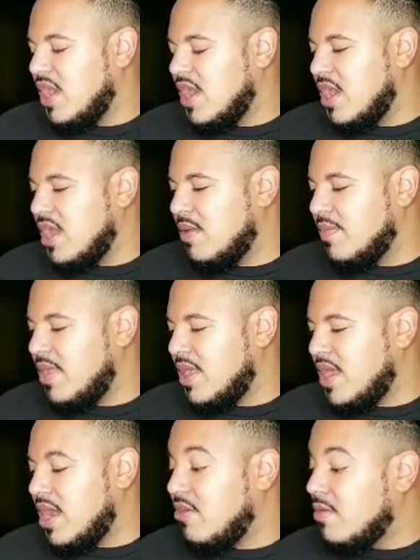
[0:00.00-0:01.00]

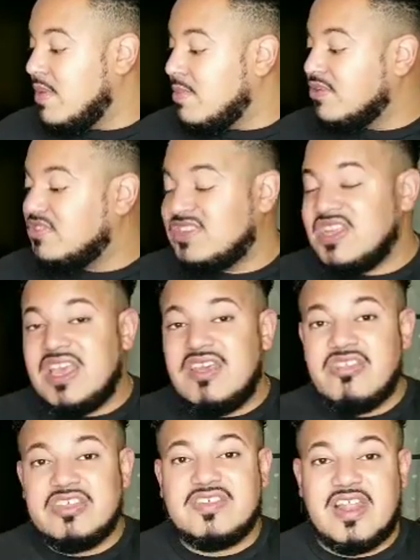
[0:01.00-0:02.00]
And I remember
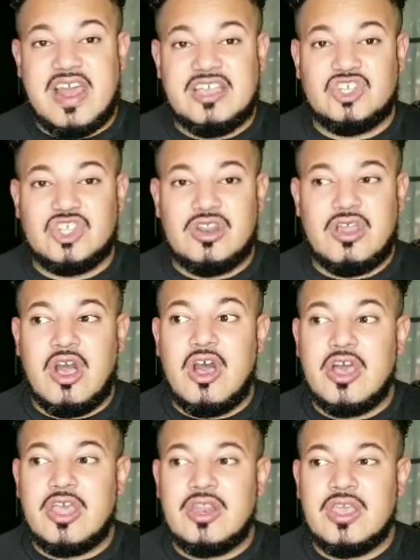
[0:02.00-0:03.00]
seeing this collection
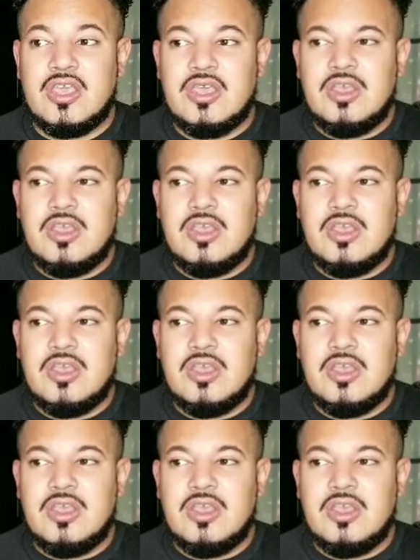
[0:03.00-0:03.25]
on